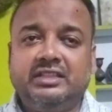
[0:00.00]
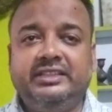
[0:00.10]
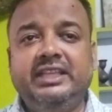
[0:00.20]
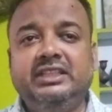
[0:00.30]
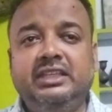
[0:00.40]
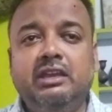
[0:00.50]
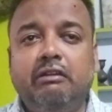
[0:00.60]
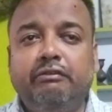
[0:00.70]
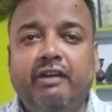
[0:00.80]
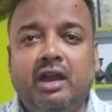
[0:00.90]
then the
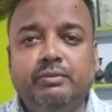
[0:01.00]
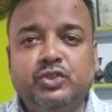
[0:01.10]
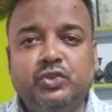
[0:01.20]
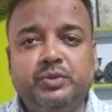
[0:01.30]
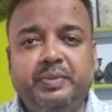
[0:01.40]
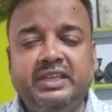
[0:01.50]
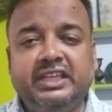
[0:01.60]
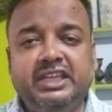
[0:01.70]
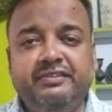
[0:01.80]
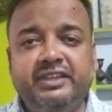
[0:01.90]
firm should pay
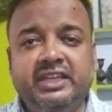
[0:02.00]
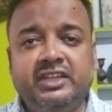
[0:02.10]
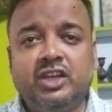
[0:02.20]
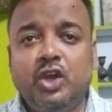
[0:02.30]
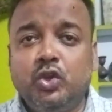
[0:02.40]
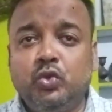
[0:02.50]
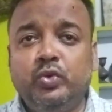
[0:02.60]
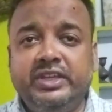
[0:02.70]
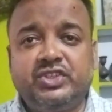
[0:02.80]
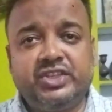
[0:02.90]
the dividend
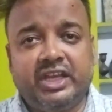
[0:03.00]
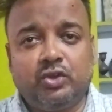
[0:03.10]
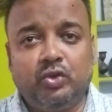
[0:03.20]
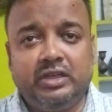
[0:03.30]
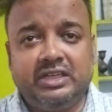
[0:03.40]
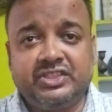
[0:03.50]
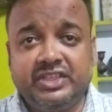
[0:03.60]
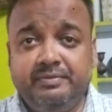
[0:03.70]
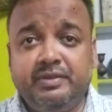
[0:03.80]
to its shareholders.